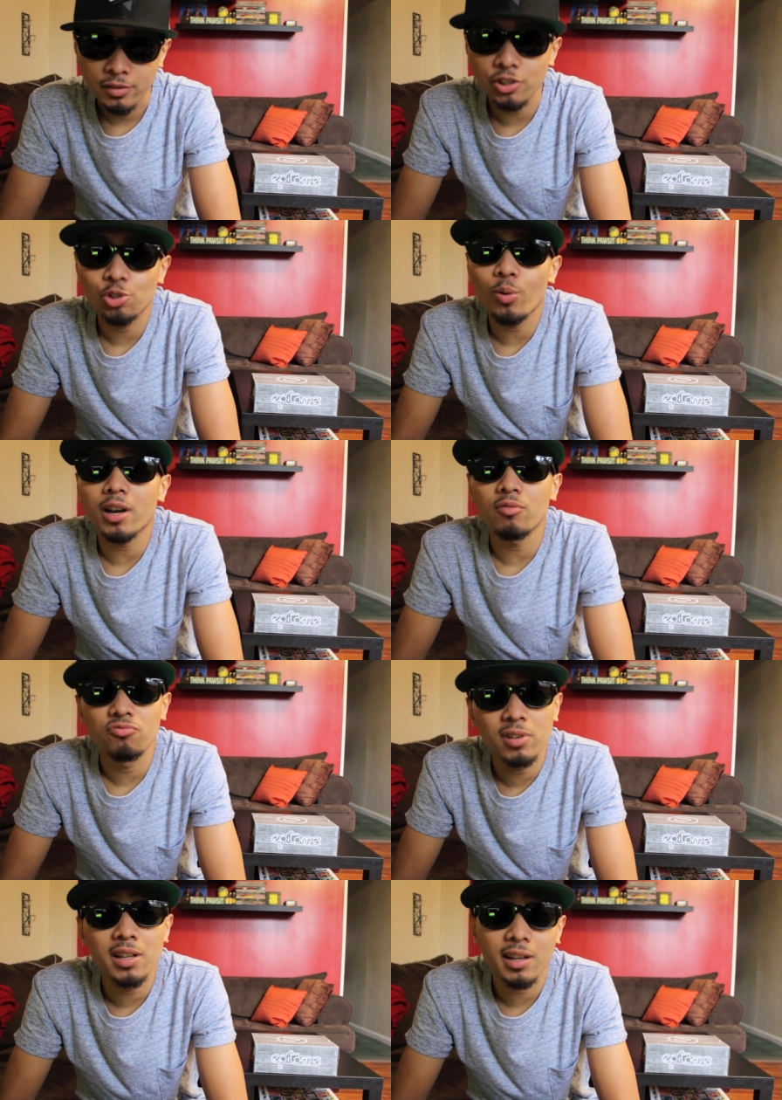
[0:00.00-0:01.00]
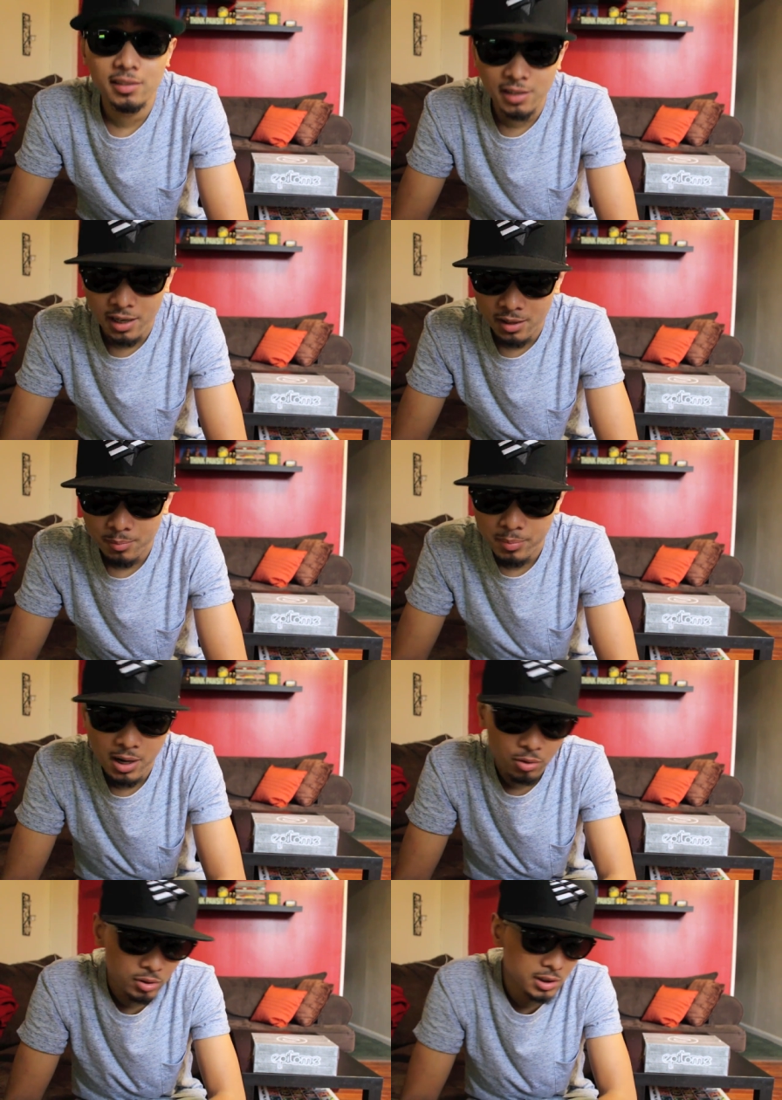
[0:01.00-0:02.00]
this one I'm really excited
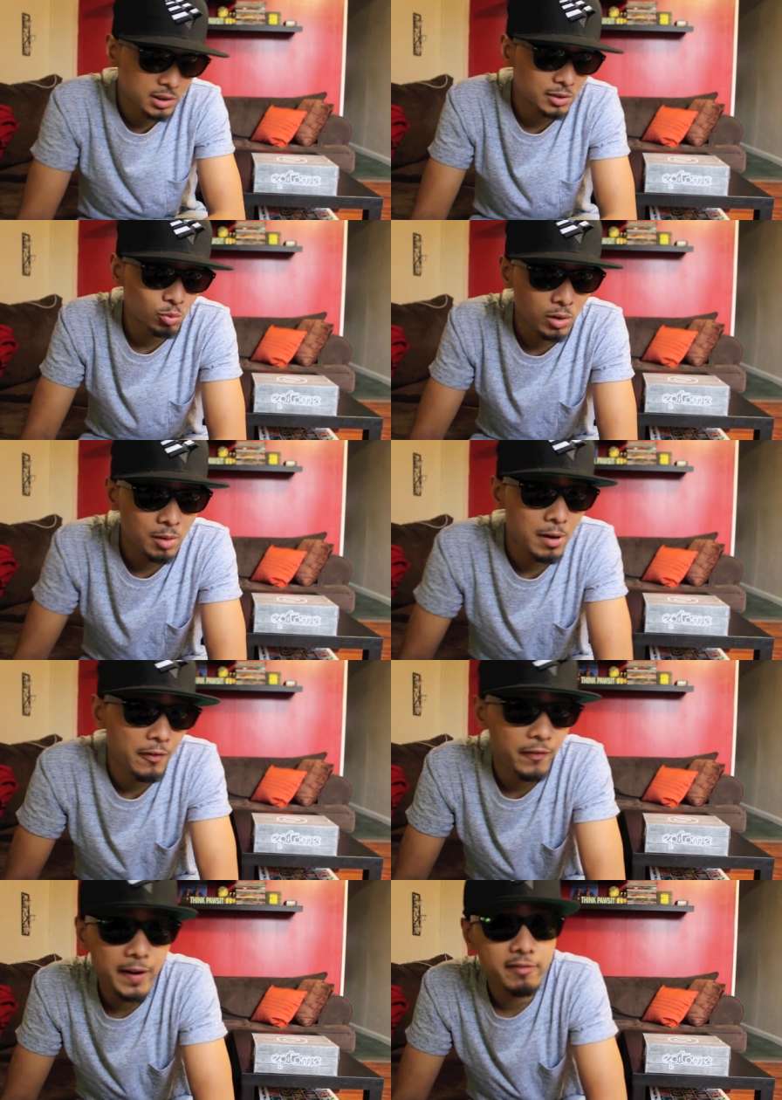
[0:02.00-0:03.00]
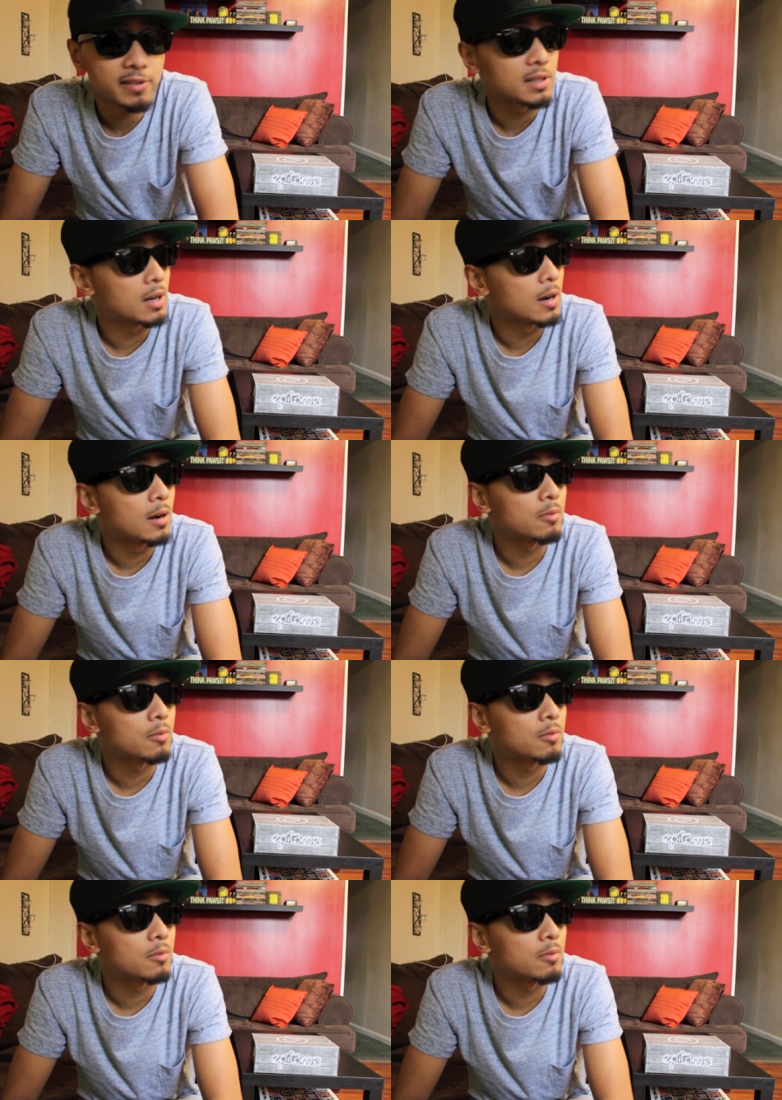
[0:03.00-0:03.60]
about. This is one of my favorite